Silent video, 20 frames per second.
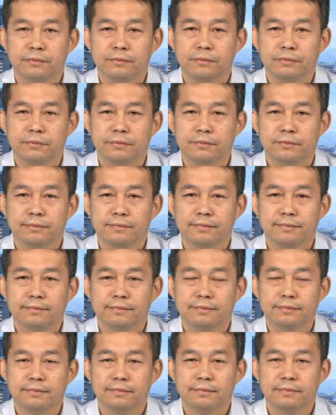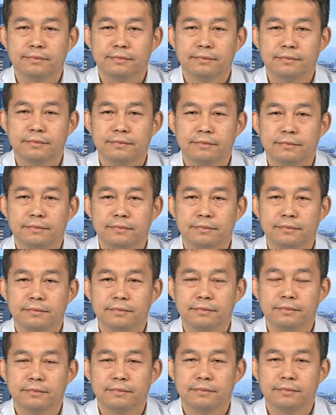
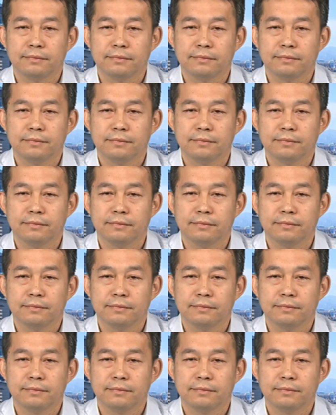This person isn't speaking.